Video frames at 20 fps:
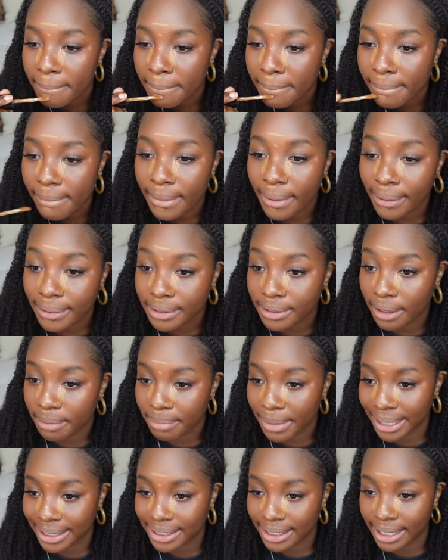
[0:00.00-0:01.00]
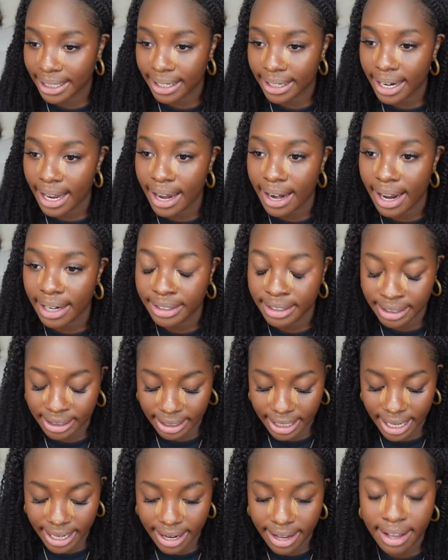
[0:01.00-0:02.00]
and also on my chin, and I just
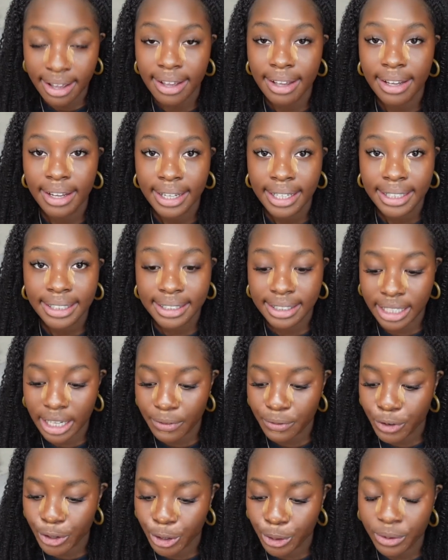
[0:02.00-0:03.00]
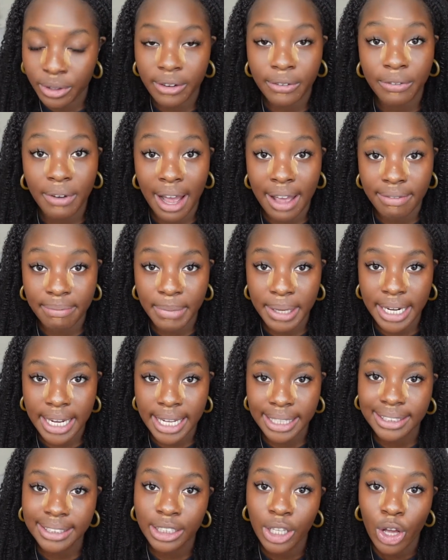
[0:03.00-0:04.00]
let it sit for 3 to 5
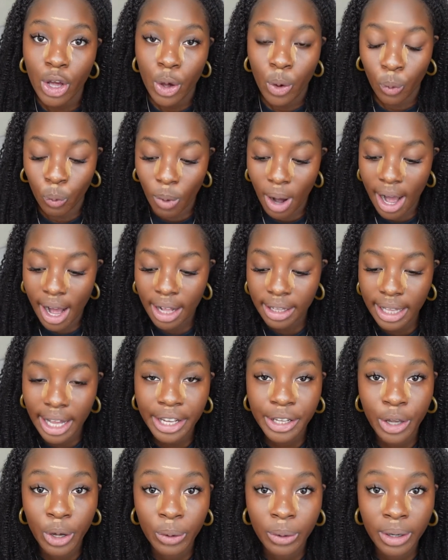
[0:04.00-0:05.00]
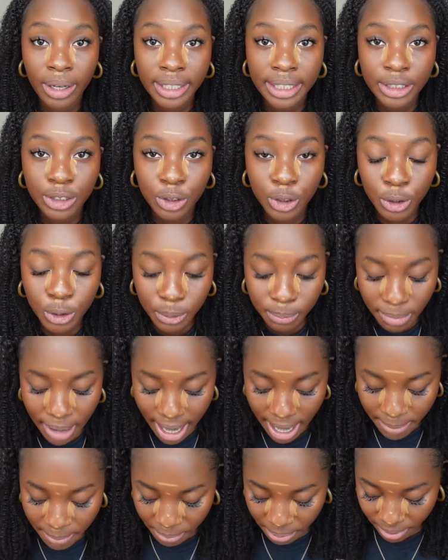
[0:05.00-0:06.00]
minutes while I go on and do
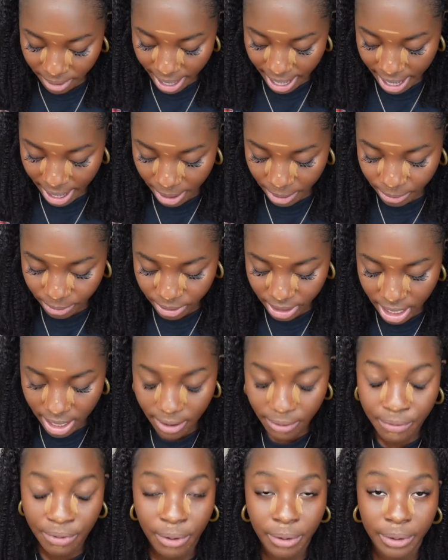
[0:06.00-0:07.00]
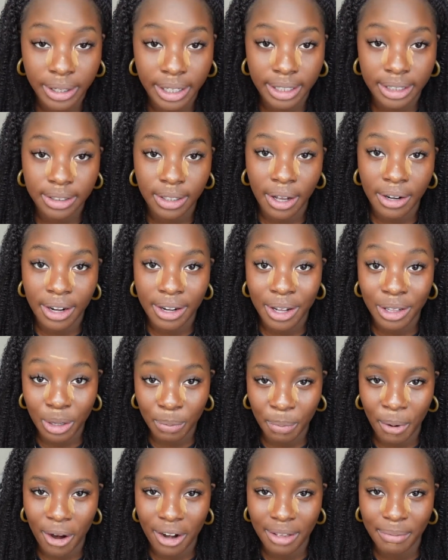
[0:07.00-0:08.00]
my brows and focus on another
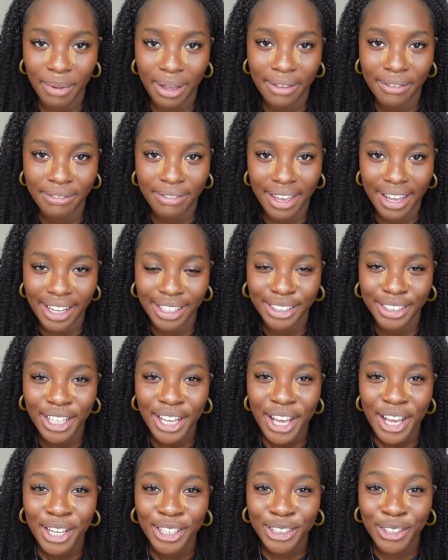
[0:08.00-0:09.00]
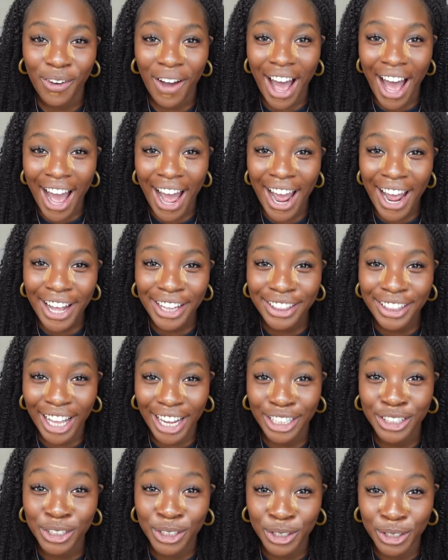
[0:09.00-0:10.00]
part of my face. So I
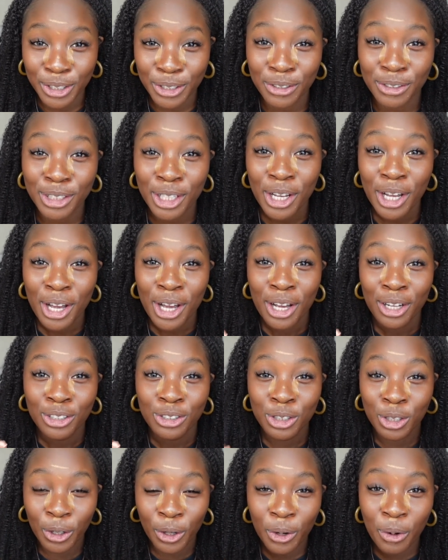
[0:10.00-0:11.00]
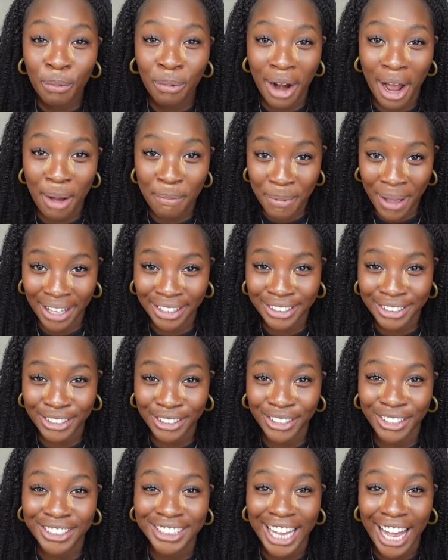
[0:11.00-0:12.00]
like to use 2 brow
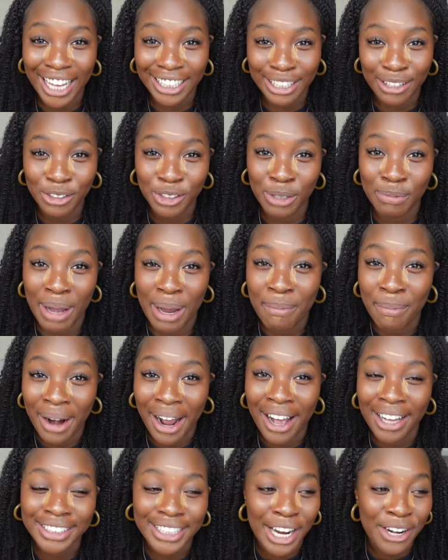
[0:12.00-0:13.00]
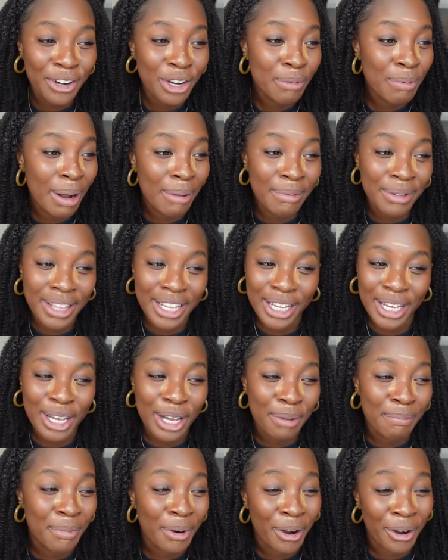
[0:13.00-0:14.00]
pencils as I do my brows. I know you're probably thinking,
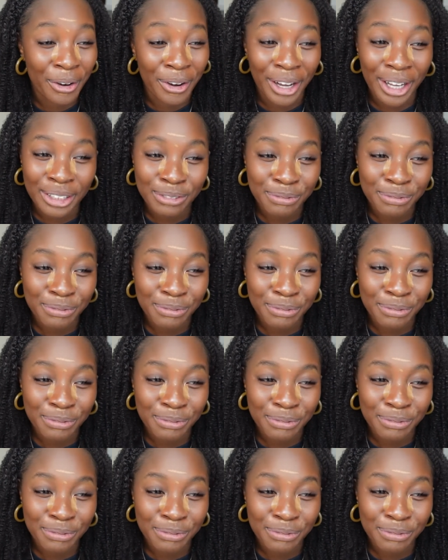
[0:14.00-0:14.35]
Amara,